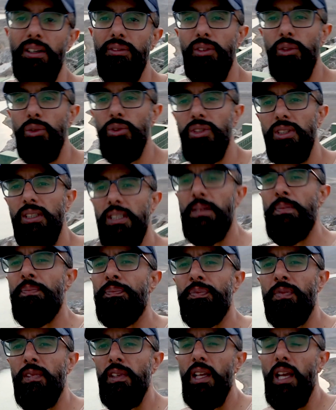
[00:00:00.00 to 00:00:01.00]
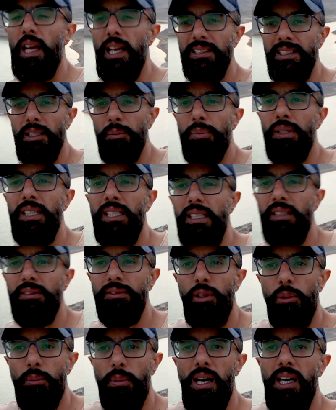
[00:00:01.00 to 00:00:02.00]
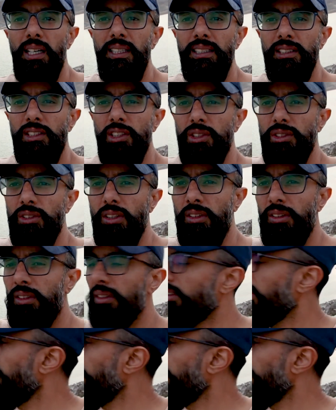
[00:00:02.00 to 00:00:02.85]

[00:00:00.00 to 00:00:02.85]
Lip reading: at views. As I believe Oman is just on